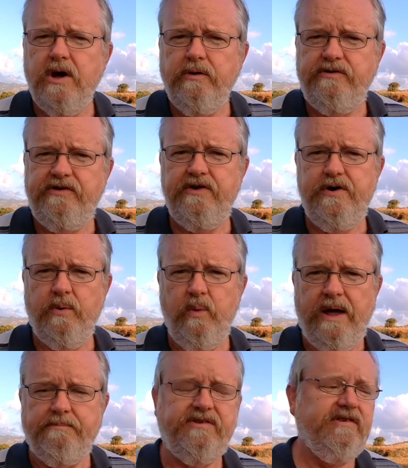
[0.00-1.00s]
goes to your
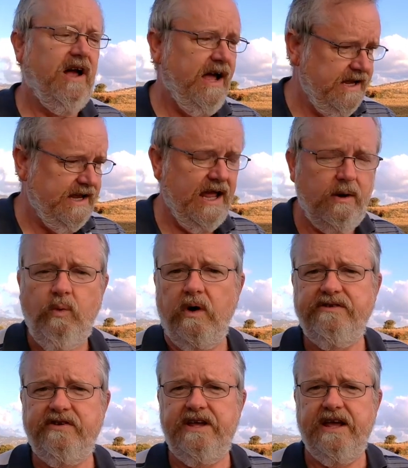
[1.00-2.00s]
website, and
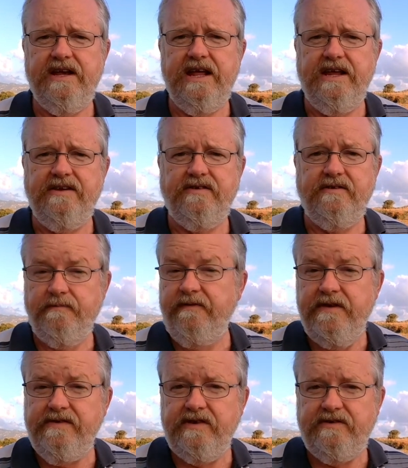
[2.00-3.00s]
once again, he
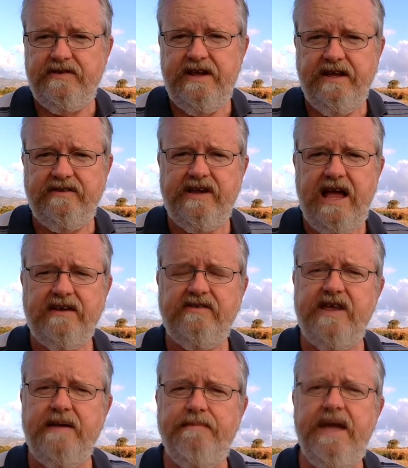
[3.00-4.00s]
visits the exact
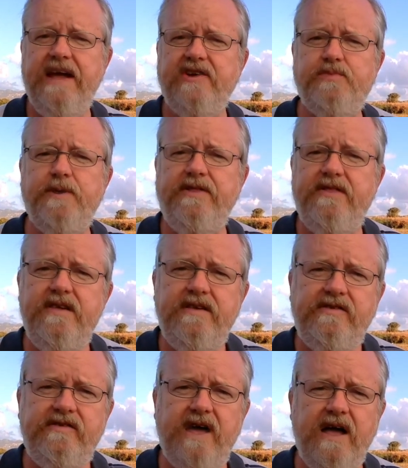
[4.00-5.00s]
same page, but
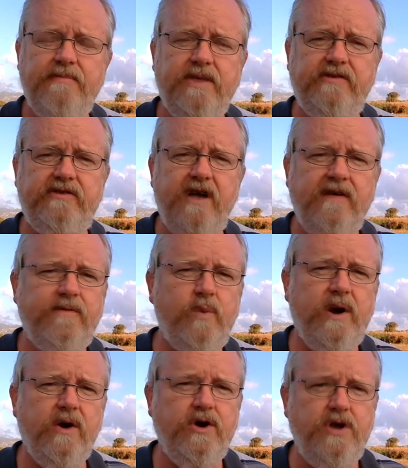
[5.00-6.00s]
this time the
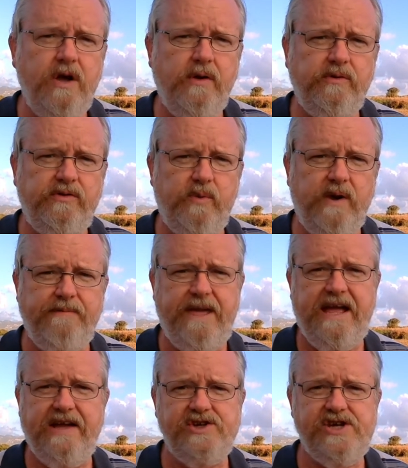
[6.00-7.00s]
software knows what
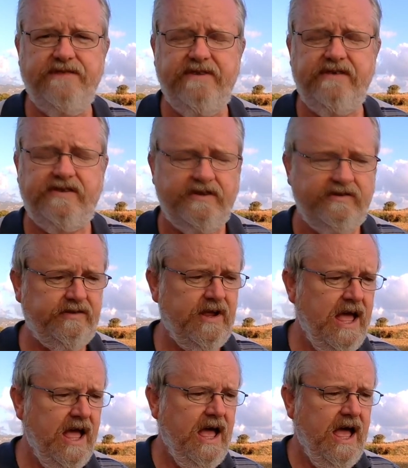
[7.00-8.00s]
page he visits.
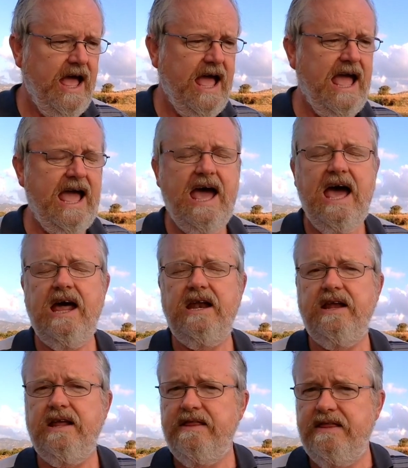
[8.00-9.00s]

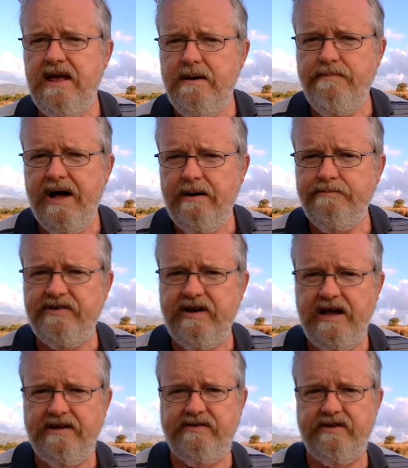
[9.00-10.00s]
And then Bob
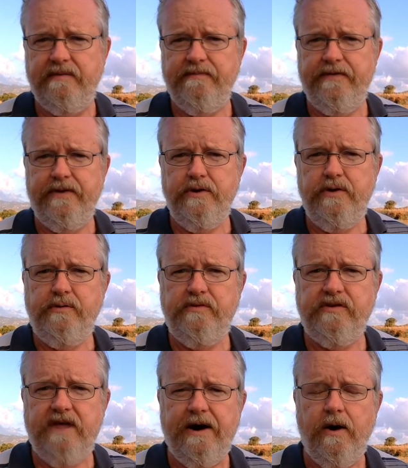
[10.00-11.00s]
signs up for the
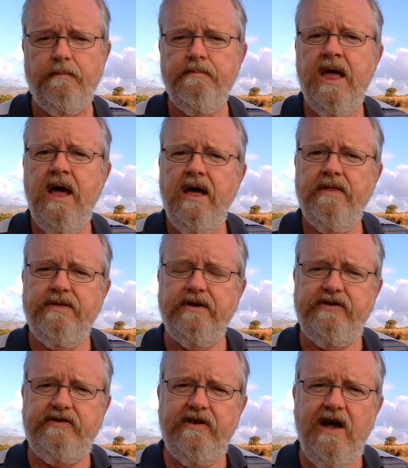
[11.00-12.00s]
newsletter. The
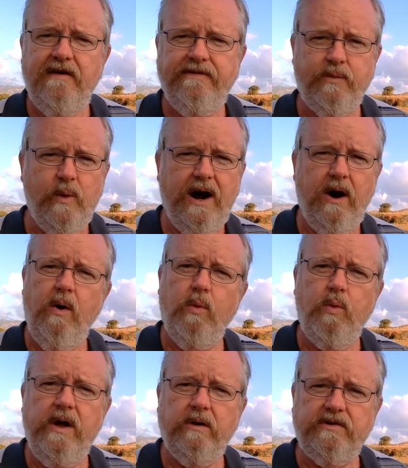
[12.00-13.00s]
software
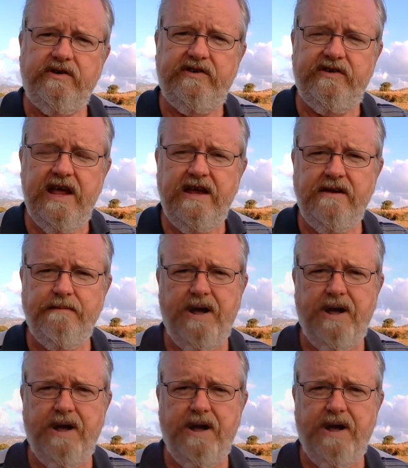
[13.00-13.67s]
will send